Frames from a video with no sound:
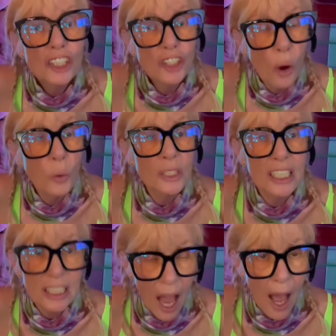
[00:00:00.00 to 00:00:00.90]
Don't
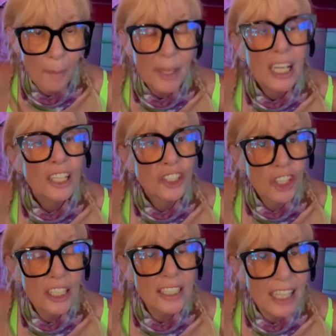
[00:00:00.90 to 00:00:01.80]
stop.
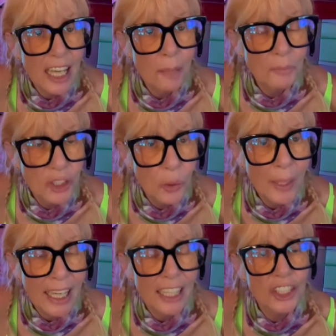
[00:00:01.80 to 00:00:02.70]
Just keep
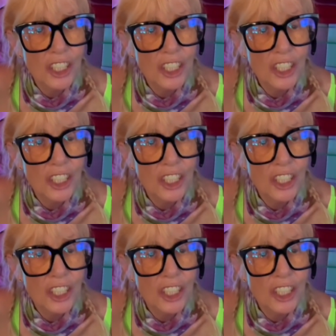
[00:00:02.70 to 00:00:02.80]
doing it.